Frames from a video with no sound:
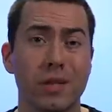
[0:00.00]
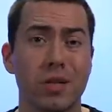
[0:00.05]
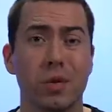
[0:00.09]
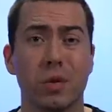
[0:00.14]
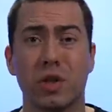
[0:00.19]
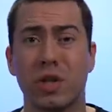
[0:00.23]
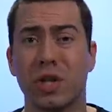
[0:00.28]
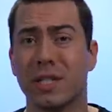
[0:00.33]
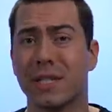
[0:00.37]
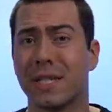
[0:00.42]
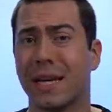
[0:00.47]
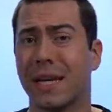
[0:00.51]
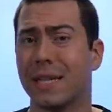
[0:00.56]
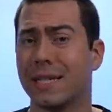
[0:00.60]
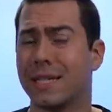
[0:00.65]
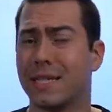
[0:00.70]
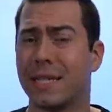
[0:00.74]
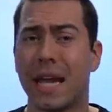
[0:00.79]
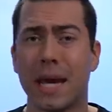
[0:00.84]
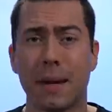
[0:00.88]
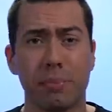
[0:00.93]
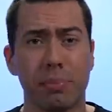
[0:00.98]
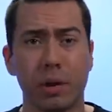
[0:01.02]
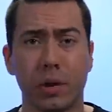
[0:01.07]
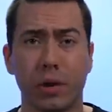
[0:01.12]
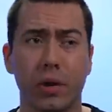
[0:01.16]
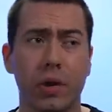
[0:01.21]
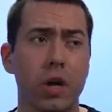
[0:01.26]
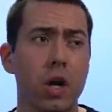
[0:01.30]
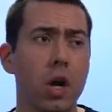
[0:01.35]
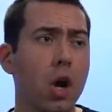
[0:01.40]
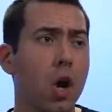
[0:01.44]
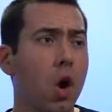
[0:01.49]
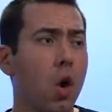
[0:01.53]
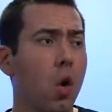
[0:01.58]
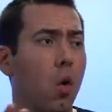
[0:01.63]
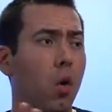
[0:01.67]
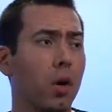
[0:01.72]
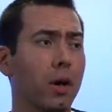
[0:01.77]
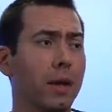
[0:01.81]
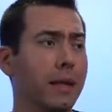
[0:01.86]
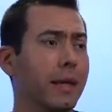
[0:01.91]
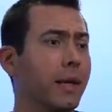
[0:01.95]
So it's just like a sampler
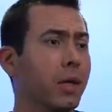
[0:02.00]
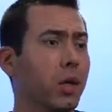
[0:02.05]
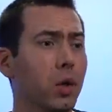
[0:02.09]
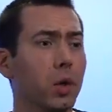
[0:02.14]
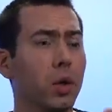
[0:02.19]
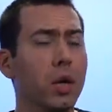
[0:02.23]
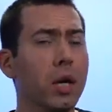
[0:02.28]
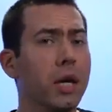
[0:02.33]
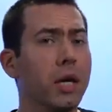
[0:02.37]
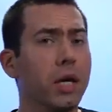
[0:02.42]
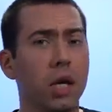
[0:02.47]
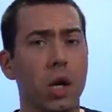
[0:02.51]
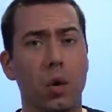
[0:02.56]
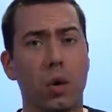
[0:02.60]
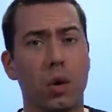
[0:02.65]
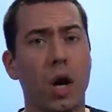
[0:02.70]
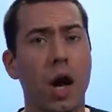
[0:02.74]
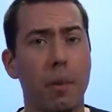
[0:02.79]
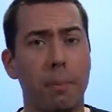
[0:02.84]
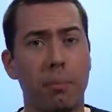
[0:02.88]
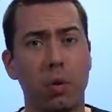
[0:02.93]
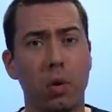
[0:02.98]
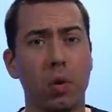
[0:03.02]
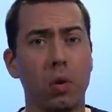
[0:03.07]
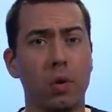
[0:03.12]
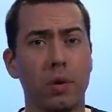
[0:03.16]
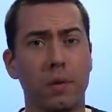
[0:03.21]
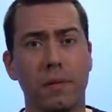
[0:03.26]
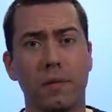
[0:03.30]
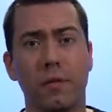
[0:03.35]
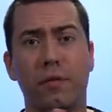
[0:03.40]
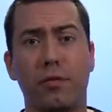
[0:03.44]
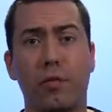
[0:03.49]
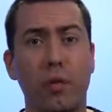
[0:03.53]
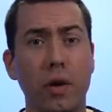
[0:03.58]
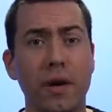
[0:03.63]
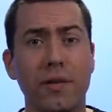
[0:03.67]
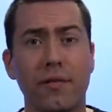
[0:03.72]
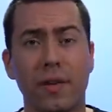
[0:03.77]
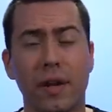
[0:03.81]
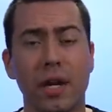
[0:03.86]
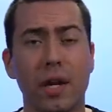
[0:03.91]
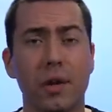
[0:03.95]
or a little, couple
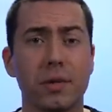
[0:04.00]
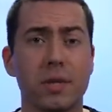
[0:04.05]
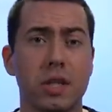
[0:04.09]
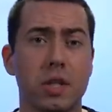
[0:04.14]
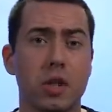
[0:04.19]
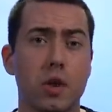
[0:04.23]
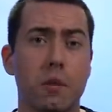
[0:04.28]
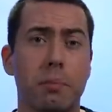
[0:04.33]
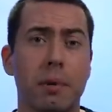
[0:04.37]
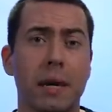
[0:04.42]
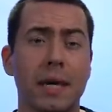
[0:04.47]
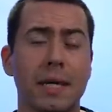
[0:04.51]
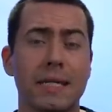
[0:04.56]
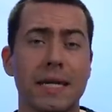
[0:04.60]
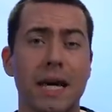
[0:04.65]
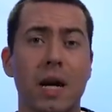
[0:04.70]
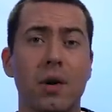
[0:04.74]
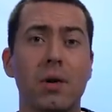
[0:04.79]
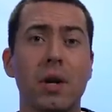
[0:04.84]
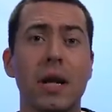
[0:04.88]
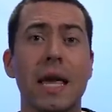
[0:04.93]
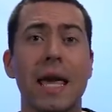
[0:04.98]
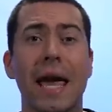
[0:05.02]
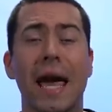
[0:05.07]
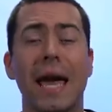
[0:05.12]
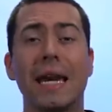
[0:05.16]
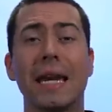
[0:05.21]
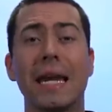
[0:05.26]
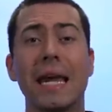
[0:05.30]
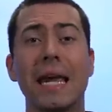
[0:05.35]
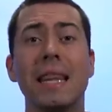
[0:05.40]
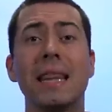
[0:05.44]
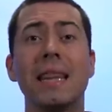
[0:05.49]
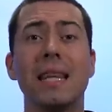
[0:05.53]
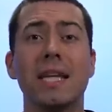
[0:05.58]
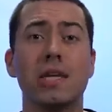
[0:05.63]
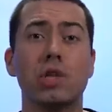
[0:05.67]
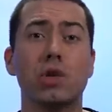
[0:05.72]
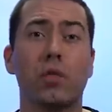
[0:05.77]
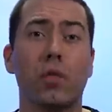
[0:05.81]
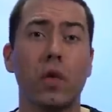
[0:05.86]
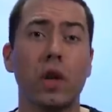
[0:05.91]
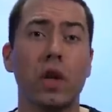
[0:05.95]
free videos that you picked out. And in
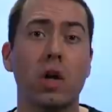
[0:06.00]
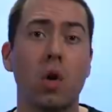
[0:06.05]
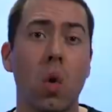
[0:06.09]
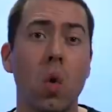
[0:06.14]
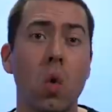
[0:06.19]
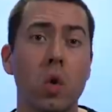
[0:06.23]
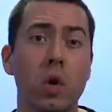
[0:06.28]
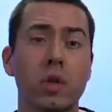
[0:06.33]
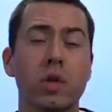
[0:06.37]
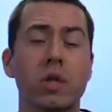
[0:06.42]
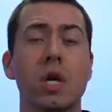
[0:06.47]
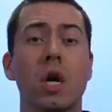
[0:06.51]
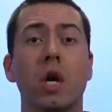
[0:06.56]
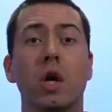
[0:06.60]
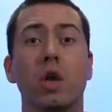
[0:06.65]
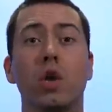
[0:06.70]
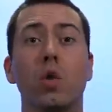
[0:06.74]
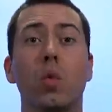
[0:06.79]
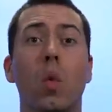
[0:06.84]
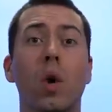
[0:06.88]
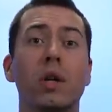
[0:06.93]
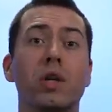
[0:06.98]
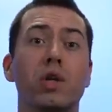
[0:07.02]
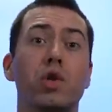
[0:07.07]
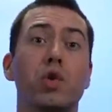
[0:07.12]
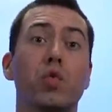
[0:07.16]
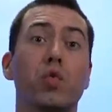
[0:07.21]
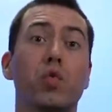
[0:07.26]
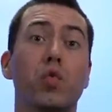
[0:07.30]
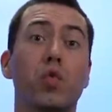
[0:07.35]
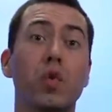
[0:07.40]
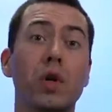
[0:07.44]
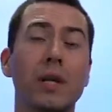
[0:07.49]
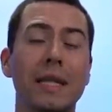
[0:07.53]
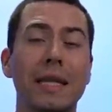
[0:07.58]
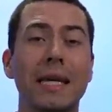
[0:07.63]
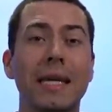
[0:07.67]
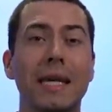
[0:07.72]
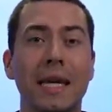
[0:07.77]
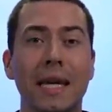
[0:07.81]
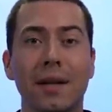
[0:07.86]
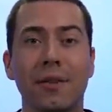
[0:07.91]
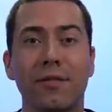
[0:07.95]
this free course, you want to
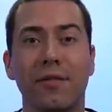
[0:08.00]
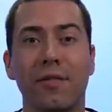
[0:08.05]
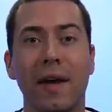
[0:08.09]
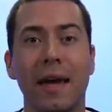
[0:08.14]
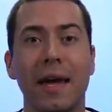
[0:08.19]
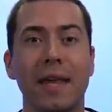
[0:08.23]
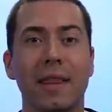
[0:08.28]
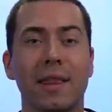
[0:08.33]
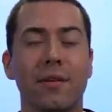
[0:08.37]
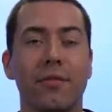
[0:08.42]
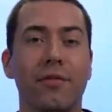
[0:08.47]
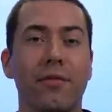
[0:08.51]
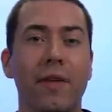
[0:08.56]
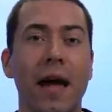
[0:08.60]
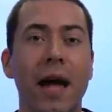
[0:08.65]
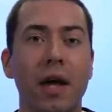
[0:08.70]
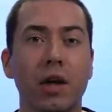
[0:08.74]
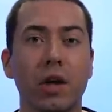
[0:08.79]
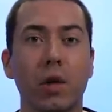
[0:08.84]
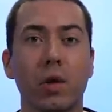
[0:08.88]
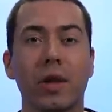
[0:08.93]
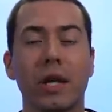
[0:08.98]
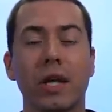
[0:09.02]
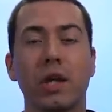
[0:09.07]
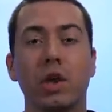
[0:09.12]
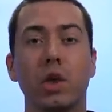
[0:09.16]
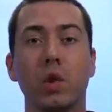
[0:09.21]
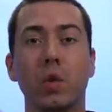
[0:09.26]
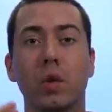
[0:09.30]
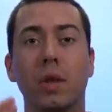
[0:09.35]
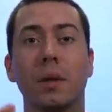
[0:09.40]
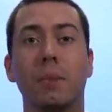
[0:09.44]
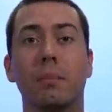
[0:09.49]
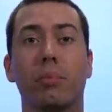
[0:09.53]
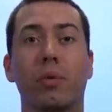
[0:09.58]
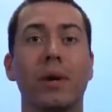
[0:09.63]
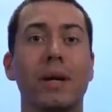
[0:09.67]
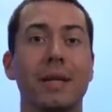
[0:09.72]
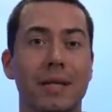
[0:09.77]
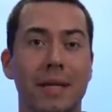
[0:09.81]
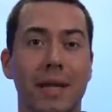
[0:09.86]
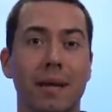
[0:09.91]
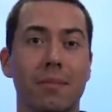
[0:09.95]
really convey the value that you can
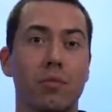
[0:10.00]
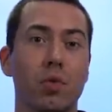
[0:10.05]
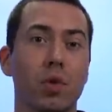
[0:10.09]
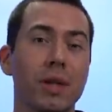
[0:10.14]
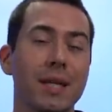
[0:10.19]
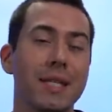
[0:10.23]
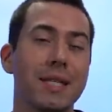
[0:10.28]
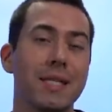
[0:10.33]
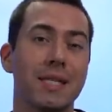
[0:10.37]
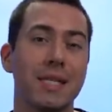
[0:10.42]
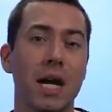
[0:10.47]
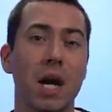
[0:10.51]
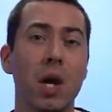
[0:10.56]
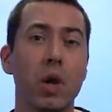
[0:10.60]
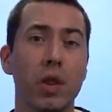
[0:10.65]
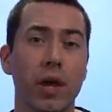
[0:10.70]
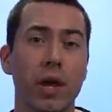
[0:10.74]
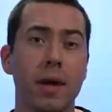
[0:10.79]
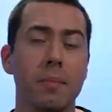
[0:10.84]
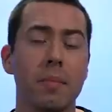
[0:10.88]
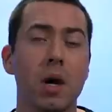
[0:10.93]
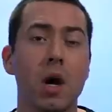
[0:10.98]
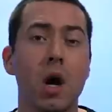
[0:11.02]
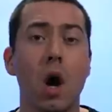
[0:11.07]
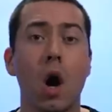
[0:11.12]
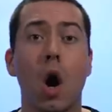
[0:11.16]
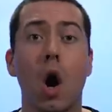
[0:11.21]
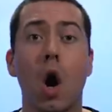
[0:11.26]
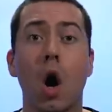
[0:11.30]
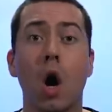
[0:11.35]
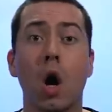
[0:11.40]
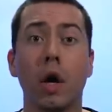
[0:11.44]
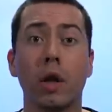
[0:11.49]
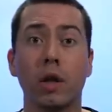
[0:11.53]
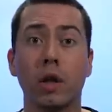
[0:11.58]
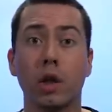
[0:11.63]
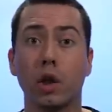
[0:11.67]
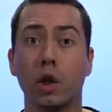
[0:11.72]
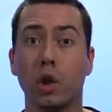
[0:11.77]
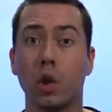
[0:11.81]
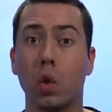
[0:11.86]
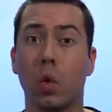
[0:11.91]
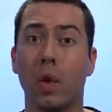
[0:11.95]
bring to them, really sell them on
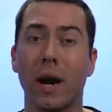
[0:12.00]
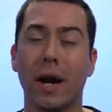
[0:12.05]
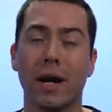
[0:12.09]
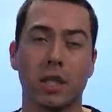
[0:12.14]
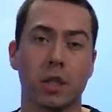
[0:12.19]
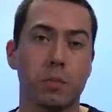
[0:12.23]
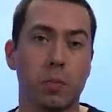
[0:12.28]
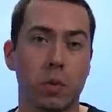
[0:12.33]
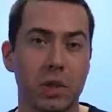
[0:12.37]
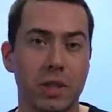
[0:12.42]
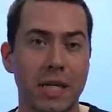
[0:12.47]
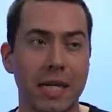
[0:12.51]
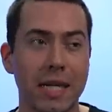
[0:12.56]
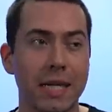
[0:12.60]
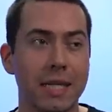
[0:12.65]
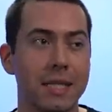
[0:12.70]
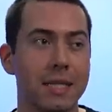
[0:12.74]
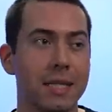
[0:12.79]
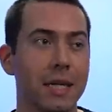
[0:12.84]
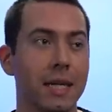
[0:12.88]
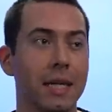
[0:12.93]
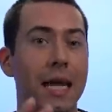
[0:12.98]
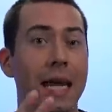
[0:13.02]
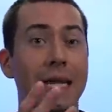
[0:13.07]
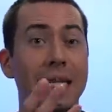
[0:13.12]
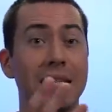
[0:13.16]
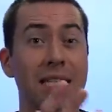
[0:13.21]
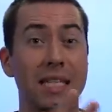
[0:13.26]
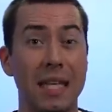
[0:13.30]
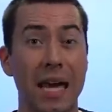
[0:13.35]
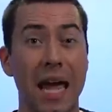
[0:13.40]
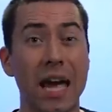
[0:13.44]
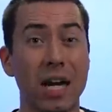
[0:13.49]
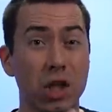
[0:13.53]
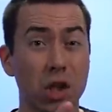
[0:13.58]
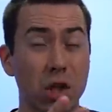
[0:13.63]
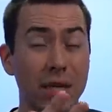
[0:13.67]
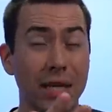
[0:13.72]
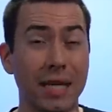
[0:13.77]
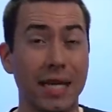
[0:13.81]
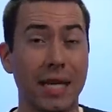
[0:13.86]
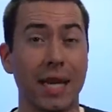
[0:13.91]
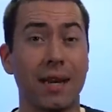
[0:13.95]
your expertise and
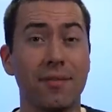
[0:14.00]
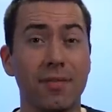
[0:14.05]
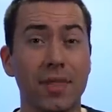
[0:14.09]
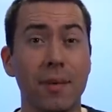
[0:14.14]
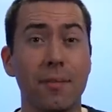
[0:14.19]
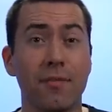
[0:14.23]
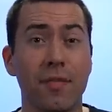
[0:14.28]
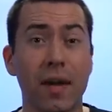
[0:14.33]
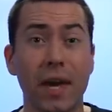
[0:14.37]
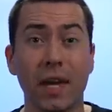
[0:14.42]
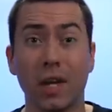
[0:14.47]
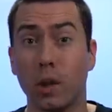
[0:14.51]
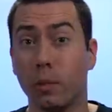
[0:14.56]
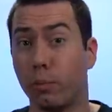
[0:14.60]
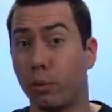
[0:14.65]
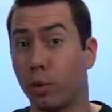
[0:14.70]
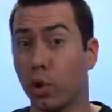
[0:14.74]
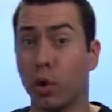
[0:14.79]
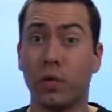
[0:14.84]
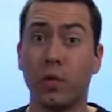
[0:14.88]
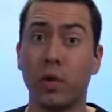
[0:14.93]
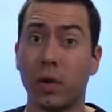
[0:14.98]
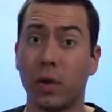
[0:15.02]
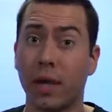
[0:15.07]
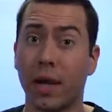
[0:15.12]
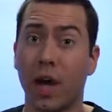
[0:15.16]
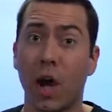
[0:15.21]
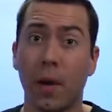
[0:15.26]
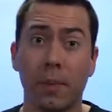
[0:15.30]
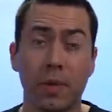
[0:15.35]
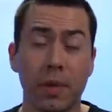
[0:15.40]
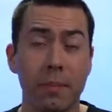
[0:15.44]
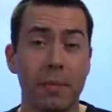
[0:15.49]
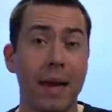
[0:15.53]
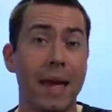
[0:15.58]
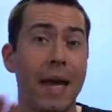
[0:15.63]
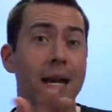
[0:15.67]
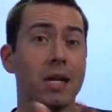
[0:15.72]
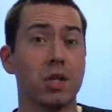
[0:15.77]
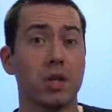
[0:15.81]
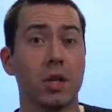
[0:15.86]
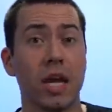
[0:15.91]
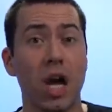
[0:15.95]
actually give them value. Prove you can help them by
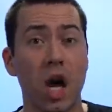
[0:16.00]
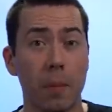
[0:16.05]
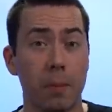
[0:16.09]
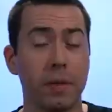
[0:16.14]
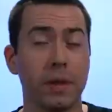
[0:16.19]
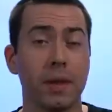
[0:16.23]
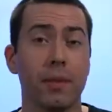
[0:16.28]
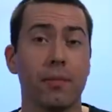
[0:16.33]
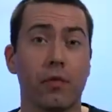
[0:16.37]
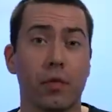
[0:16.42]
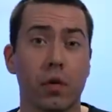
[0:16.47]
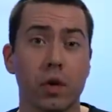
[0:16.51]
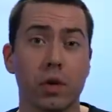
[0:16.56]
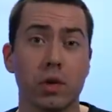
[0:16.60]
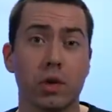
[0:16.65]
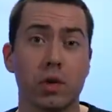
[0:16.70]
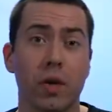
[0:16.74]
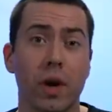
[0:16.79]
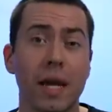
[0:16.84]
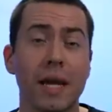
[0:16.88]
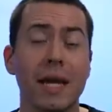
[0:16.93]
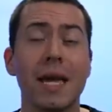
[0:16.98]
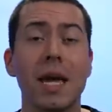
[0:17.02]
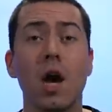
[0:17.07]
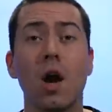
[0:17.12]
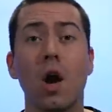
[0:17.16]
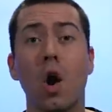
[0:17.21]
actually helping them first, right?